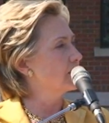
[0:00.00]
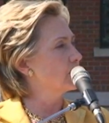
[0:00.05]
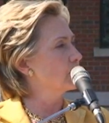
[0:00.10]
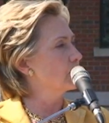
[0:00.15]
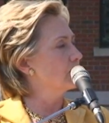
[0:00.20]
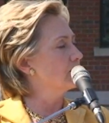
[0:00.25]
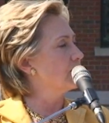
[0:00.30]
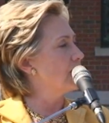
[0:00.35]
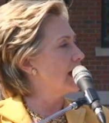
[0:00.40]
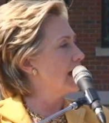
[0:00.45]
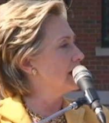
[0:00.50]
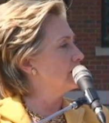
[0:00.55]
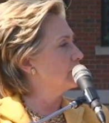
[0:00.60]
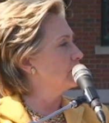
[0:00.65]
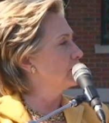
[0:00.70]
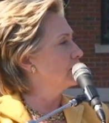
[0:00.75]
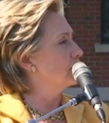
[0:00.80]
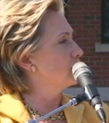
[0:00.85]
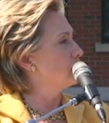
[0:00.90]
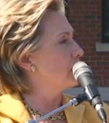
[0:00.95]
the
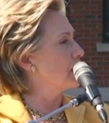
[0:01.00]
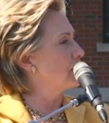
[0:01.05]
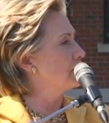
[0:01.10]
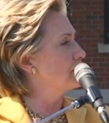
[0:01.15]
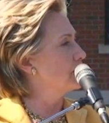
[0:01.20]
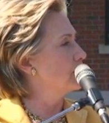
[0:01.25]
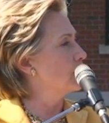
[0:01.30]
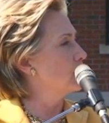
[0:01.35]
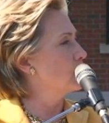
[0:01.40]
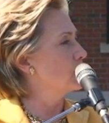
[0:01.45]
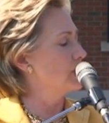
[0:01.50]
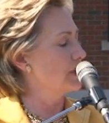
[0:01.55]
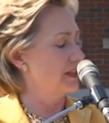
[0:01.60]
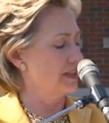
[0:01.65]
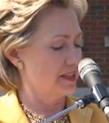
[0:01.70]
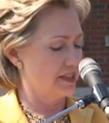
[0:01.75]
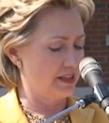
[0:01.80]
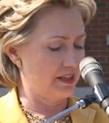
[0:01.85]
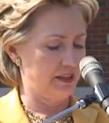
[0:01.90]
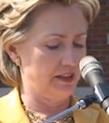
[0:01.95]
revival of Buffalo
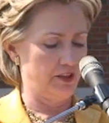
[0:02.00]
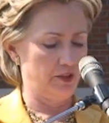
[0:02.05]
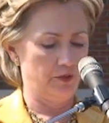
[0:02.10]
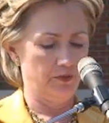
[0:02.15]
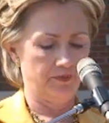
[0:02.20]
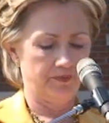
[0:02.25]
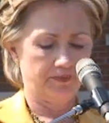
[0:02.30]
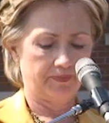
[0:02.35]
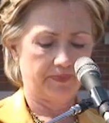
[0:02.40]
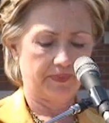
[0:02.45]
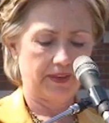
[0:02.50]
continue.